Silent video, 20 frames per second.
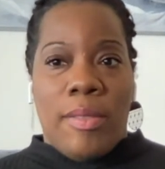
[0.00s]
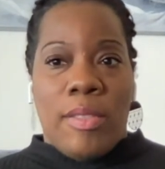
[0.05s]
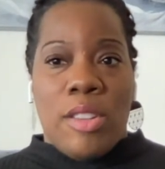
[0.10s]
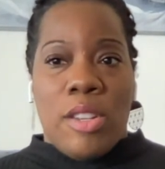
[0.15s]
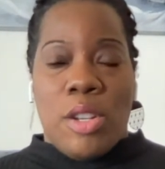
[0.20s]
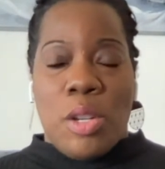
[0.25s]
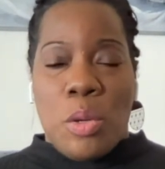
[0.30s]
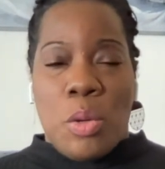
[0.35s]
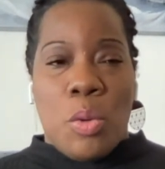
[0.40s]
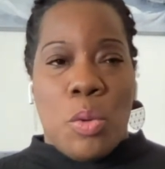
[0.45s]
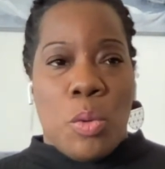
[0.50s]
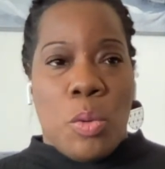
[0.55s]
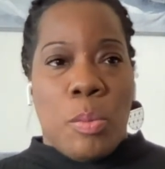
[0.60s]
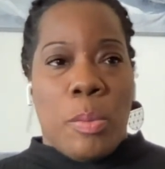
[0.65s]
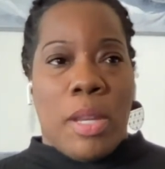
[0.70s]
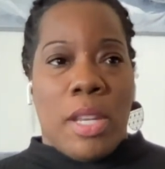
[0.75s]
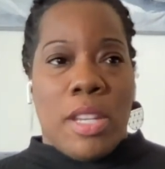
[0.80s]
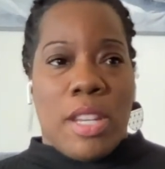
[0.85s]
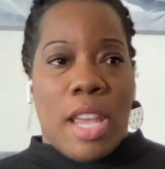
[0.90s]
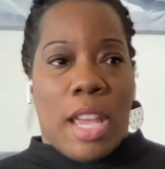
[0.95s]

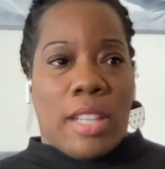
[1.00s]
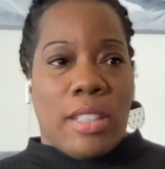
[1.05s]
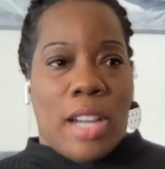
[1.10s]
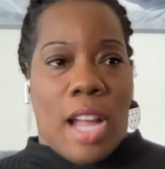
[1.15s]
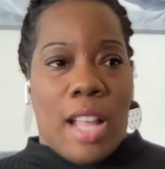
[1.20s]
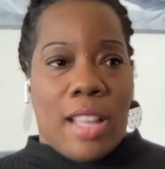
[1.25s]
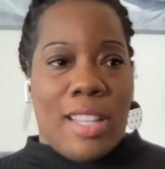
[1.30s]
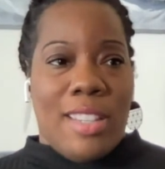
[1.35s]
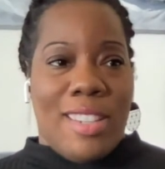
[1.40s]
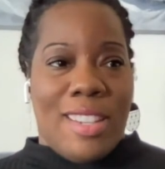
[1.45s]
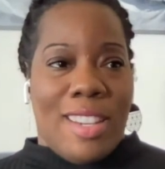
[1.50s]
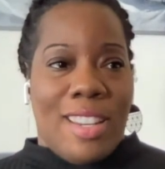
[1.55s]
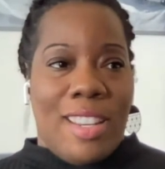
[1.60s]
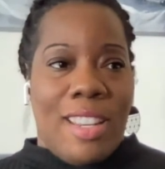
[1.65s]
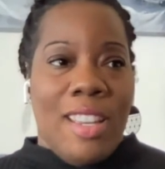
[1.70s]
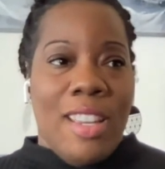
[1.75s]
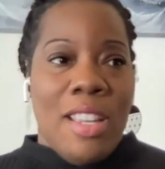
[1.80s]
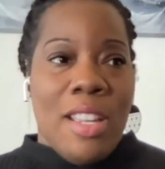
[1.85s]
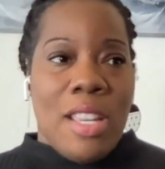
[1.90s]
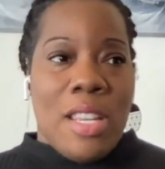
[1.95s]
Zoom and
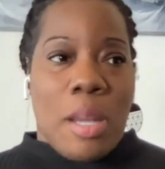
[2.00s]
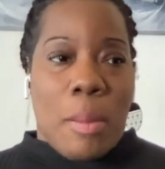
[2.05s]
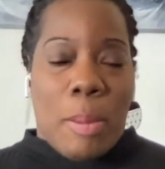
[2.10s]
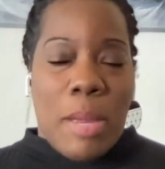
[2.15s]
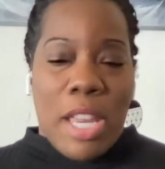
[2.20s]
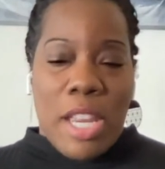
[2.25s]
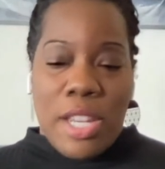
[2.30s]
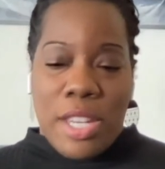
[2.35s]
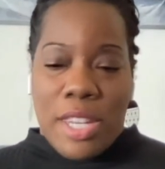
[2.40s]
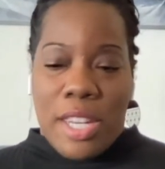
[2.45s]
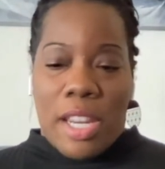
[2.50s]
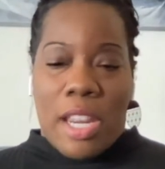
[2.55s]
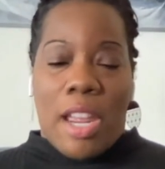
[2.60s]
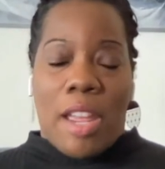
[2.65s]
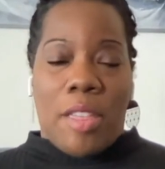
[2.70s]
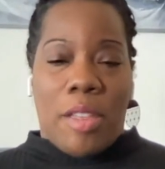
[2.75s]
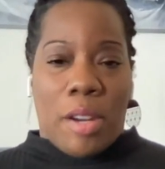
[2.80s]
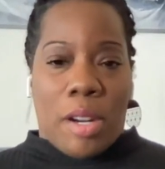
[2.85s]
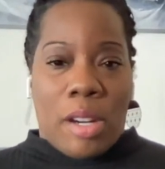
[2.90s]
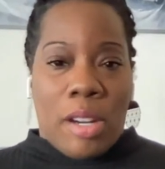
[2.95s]
technology to piece
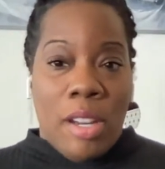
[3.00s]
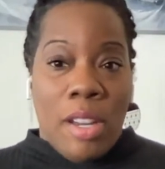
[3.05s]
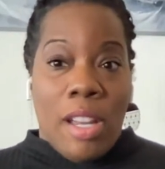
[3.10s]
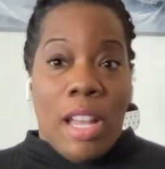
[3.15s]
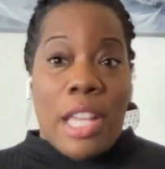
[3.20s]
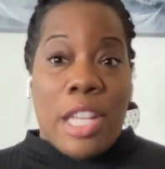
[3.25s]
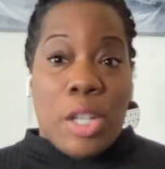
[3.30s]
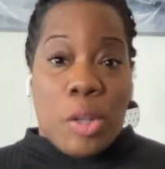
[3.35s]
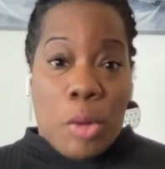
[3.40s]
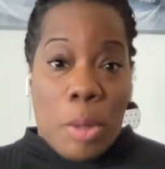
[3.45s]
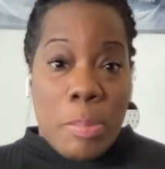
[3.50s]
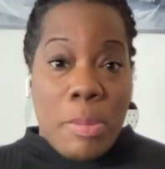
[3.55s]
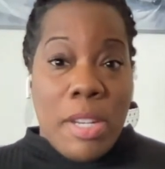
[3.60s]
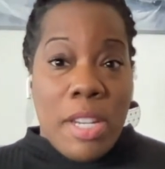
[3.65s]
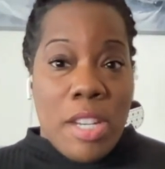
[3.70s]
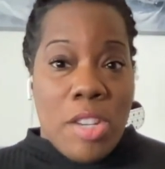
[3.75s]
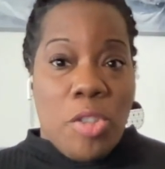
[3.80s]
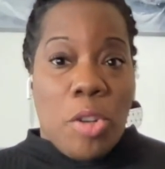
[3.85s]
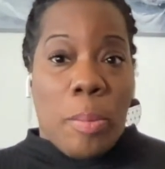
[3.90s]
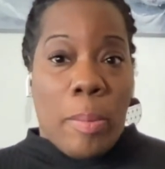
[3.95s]
together a
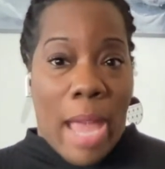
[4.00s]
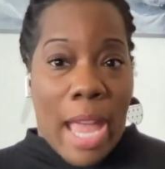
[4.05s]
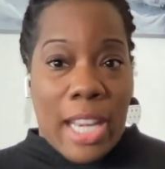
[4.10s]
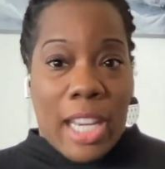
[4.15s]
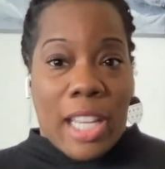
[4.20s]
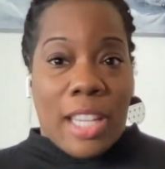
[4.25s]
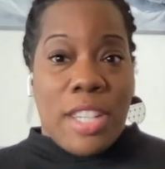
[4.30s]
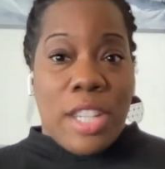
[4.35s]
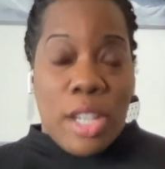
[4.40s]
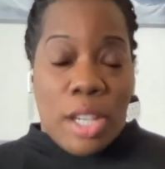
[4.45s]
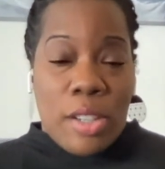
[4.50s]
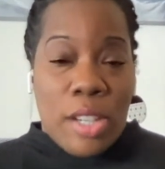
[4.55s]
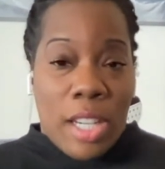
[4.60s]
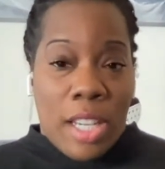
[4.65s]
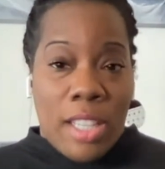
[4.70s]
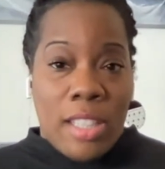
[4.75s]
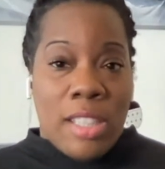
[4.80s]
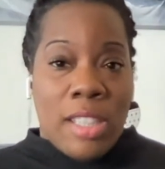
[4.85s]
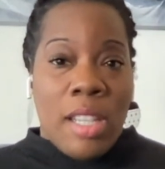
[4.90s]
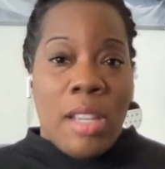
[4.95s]
scripted dramatic
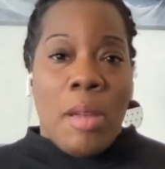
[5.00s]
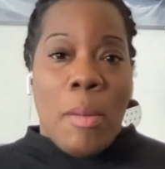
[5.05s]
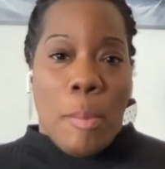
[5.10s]
series,